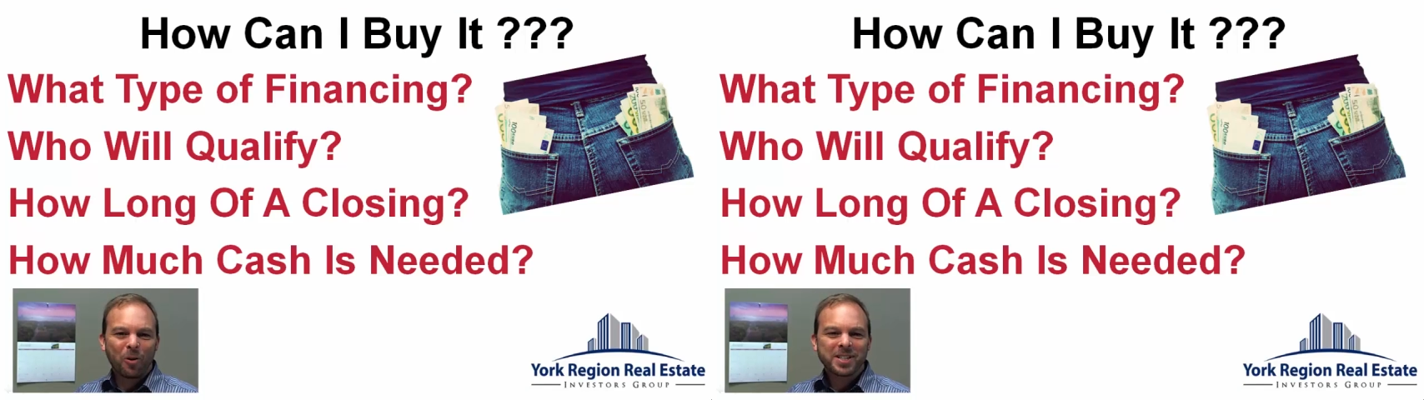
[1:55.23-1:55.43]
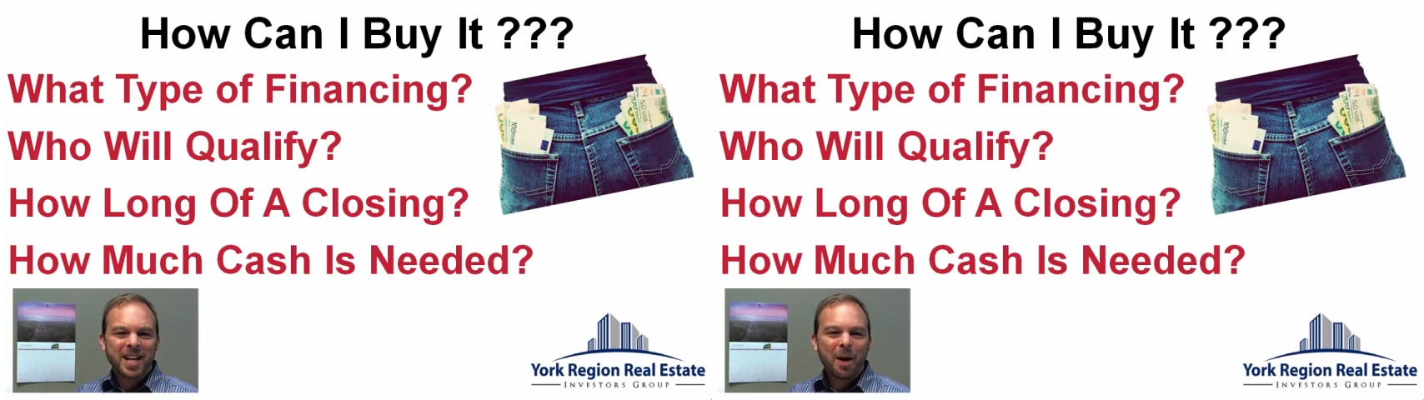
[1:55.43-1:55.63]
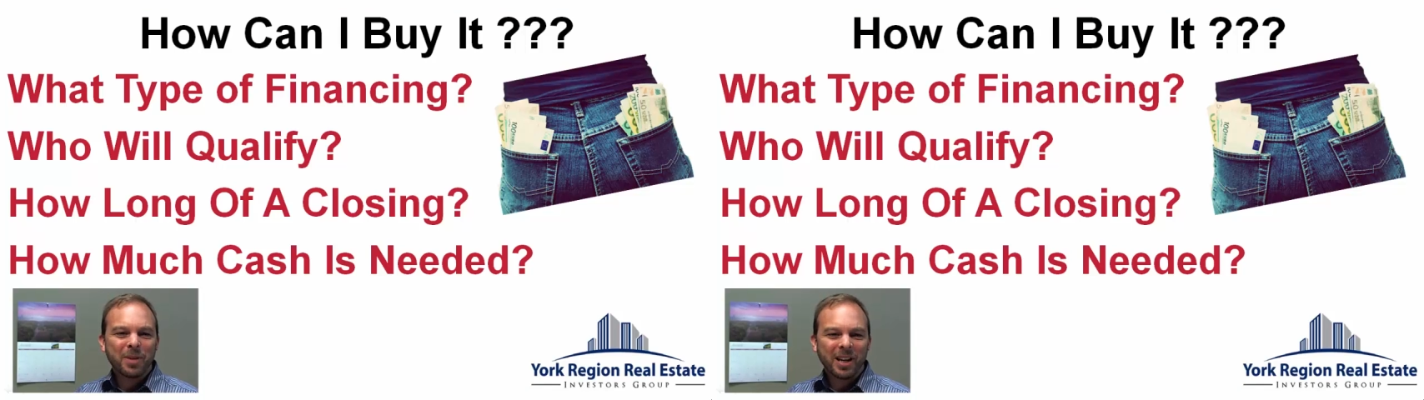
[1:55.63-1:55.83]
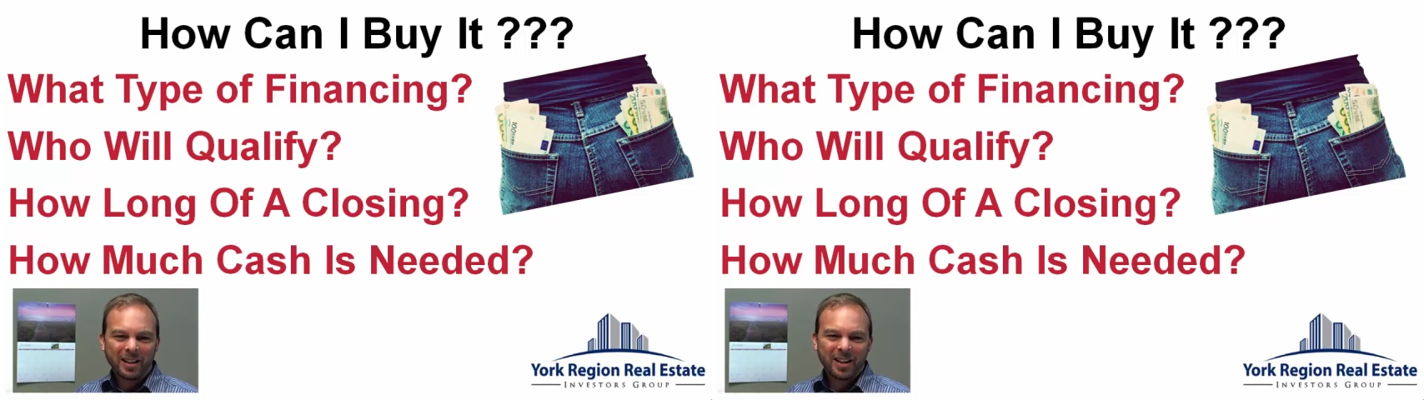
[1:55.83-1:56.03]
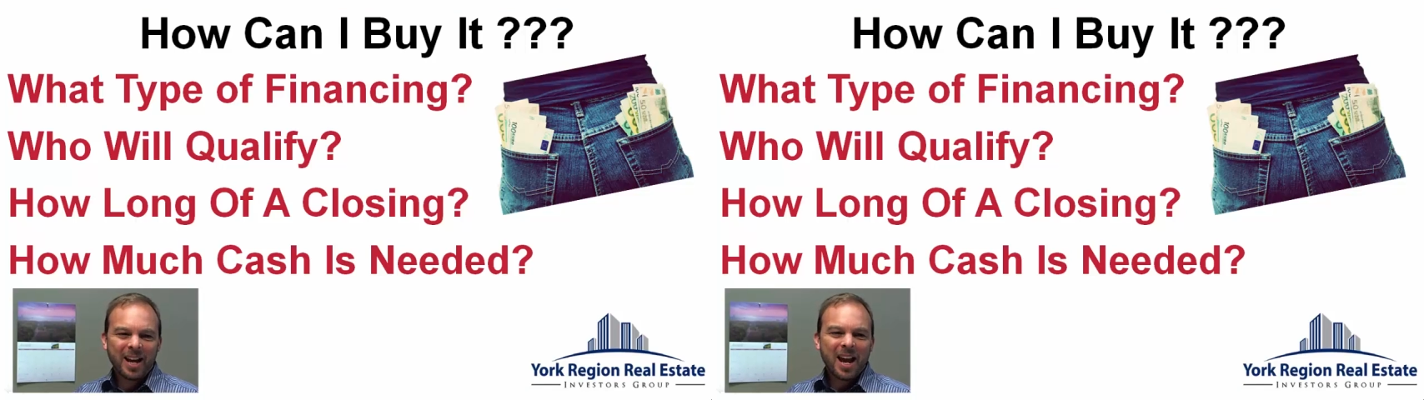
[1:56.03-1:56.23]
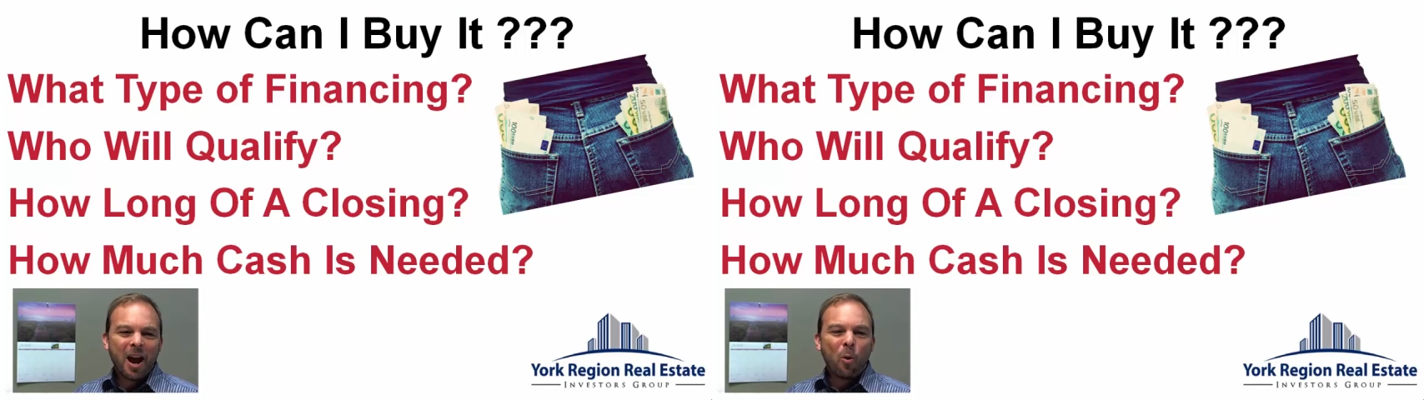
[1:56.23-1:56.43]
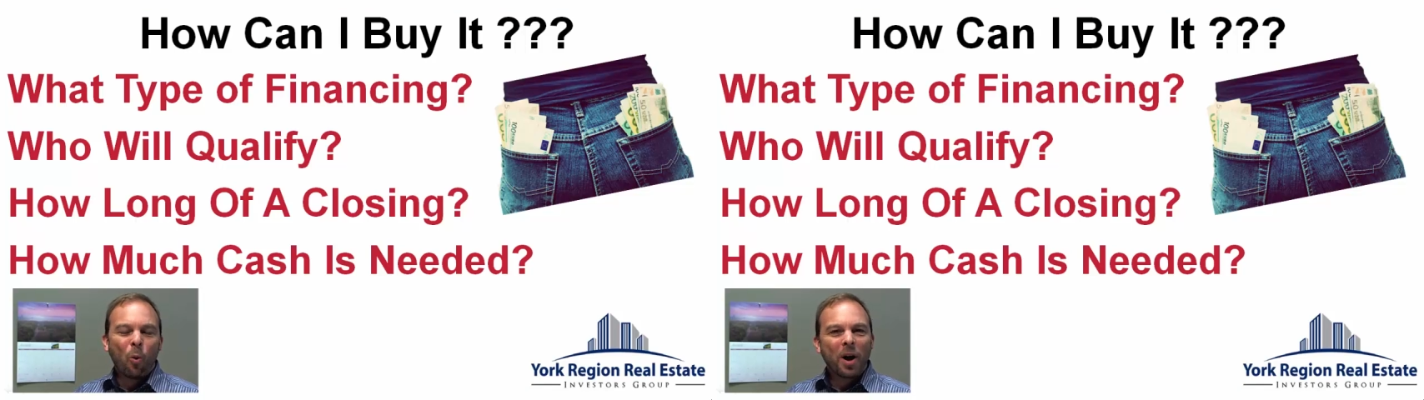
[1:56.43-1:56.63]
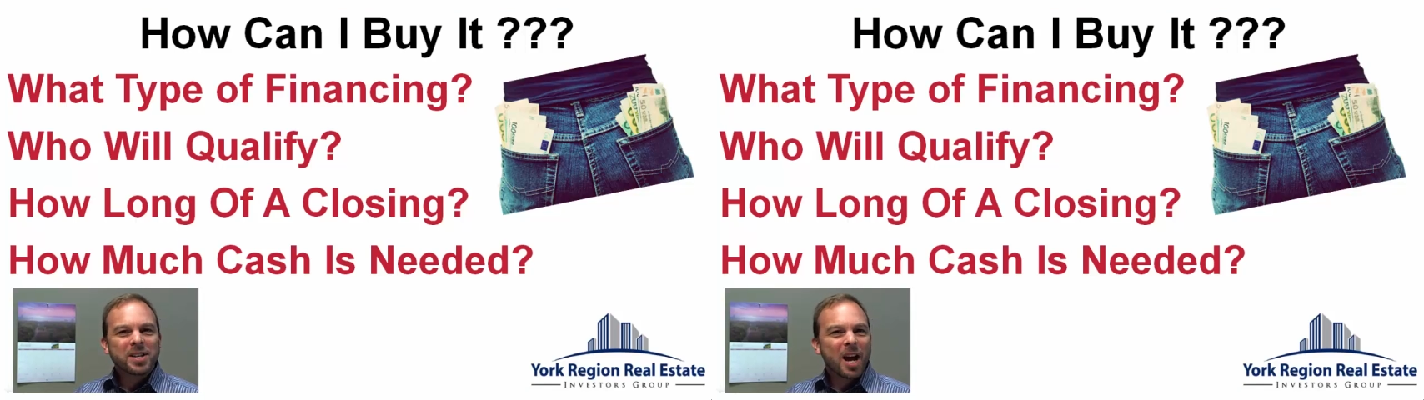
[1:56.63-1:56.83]
does that mean?
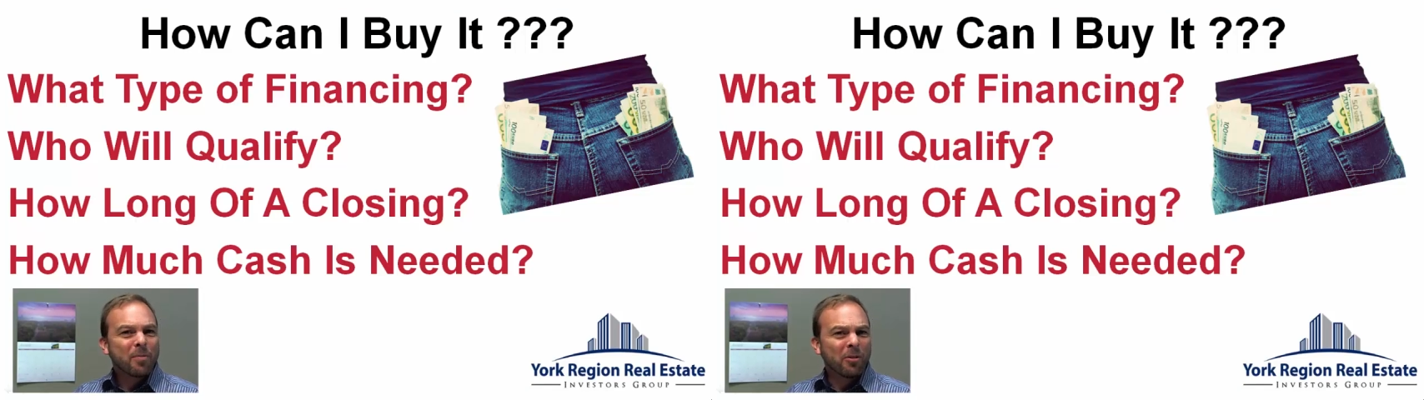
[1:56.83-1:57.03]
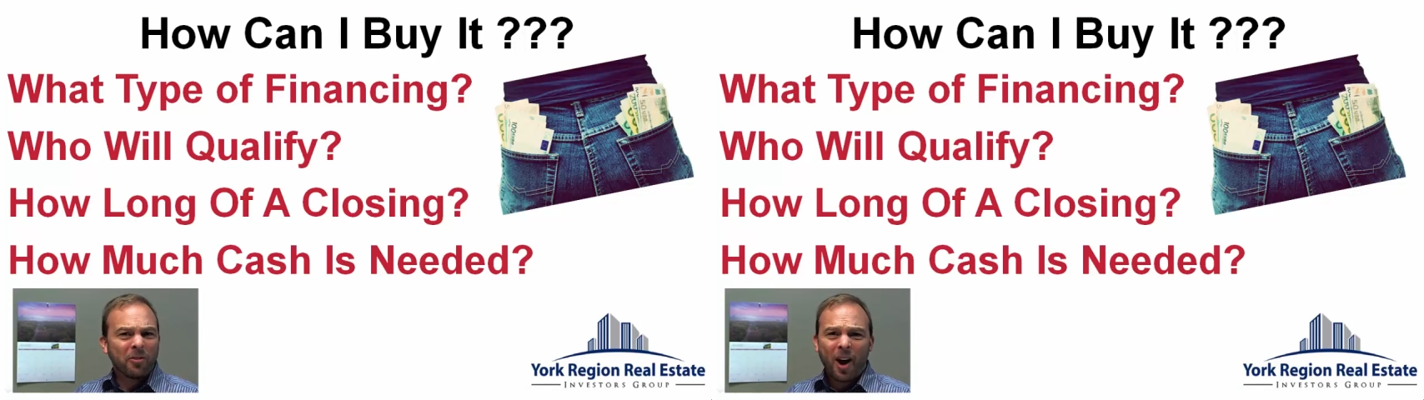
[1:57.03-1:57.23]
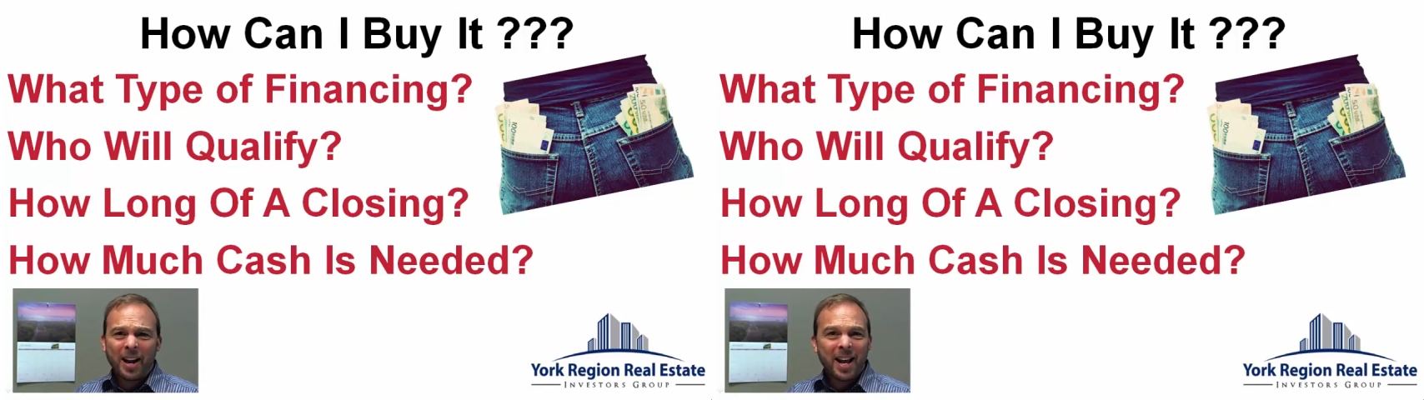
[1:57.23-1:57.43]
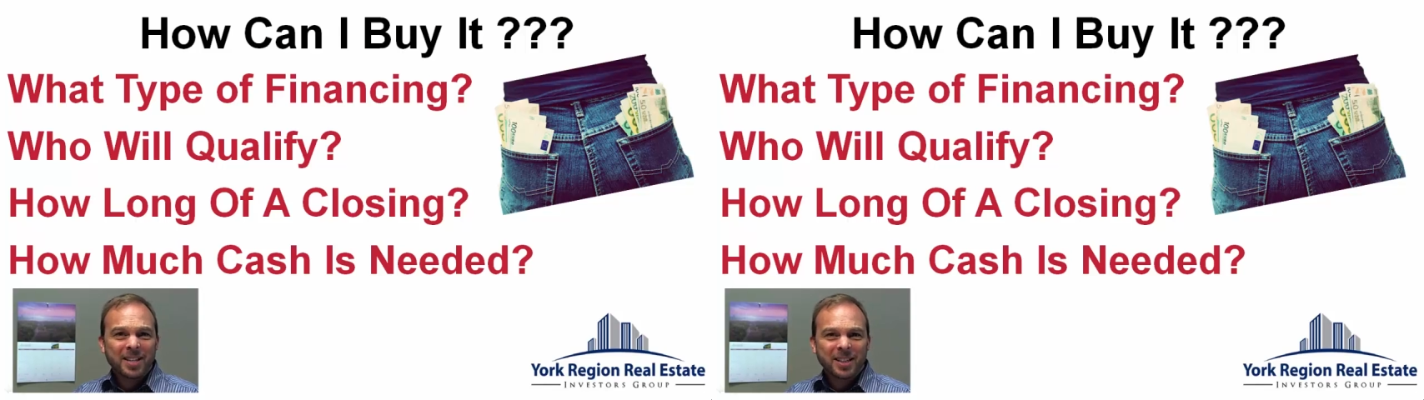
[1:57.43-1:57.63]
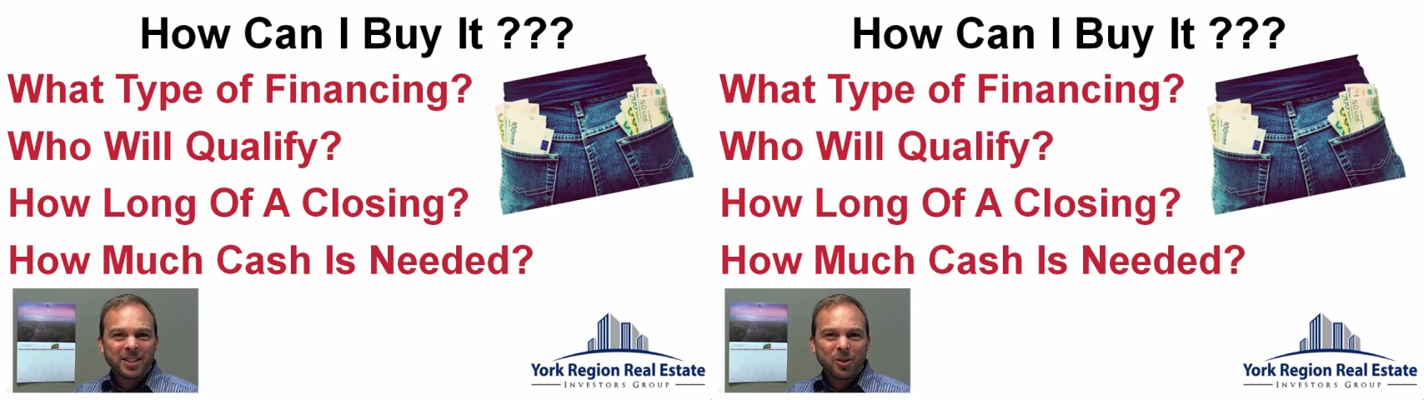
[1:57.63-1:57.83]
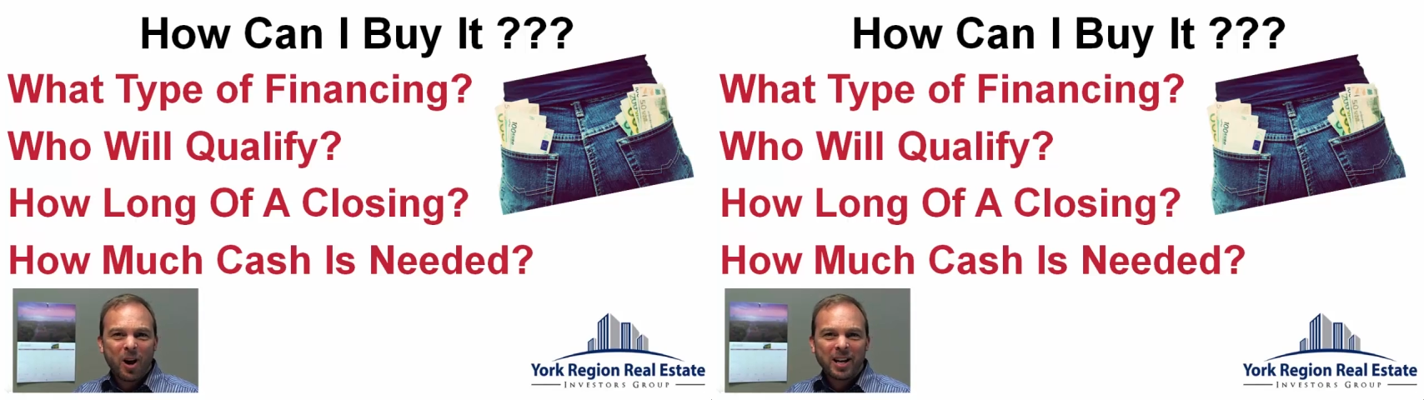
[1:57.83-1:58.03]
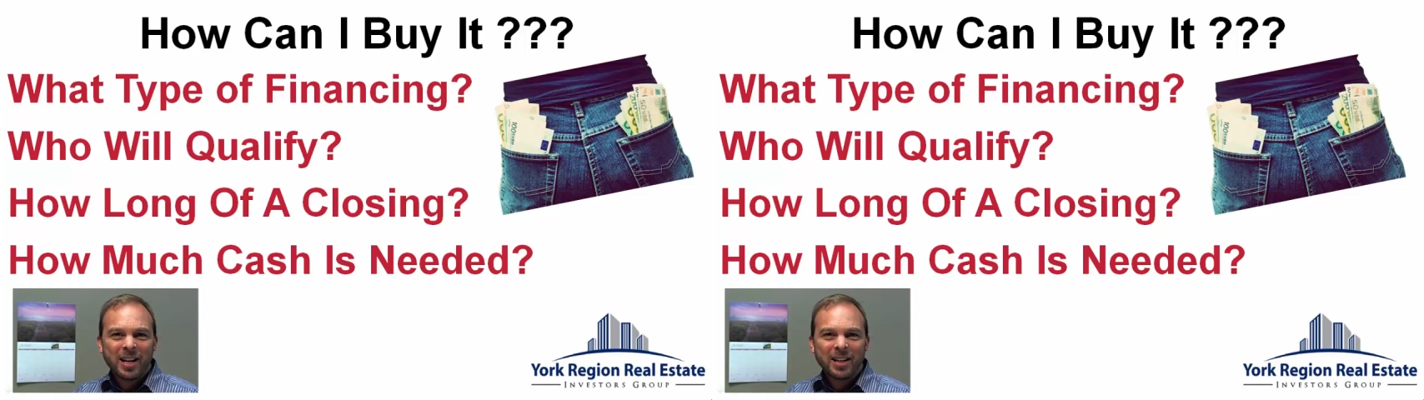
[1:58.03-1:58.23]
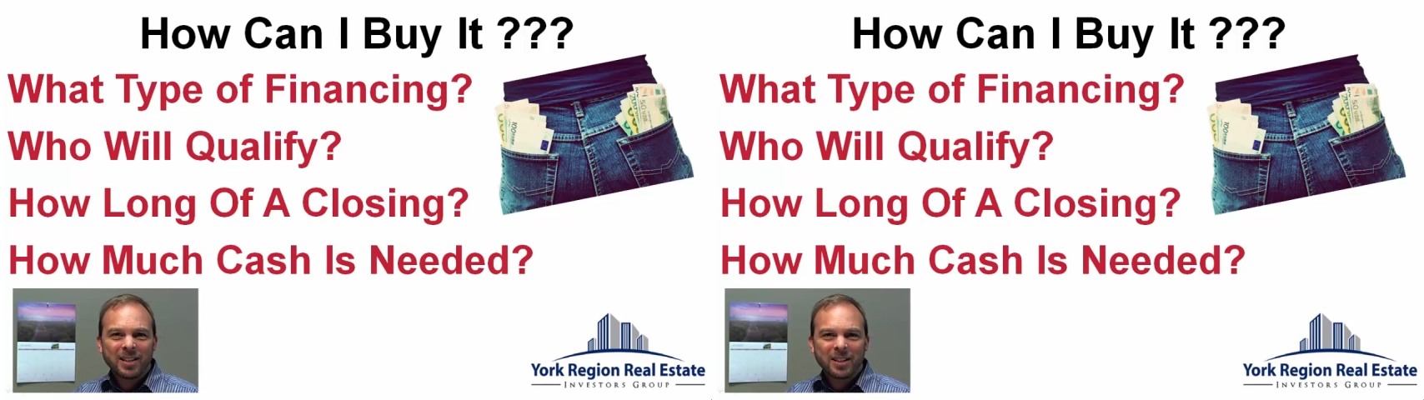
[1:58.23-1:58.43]
What type of financing do I
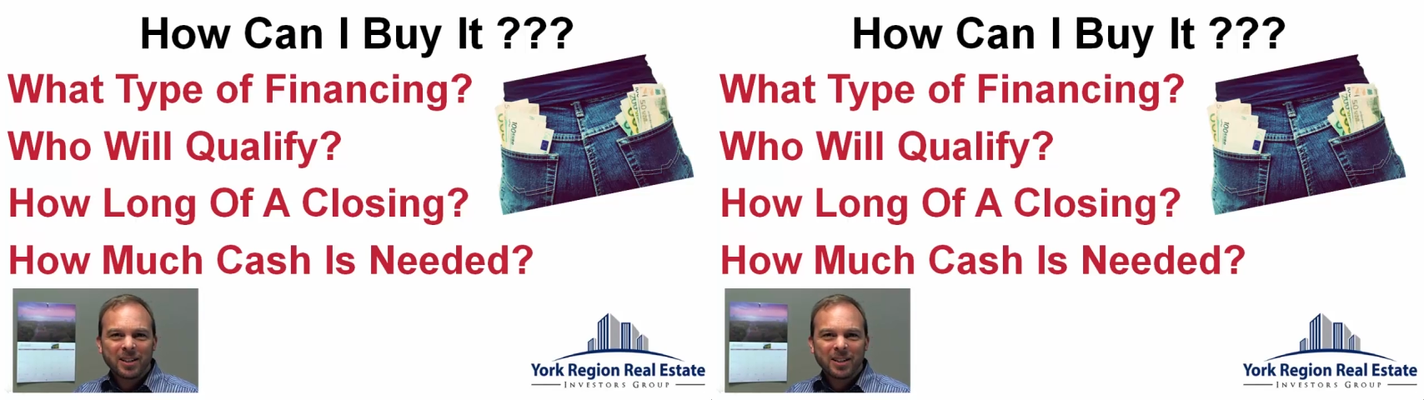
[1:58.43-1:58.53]
need?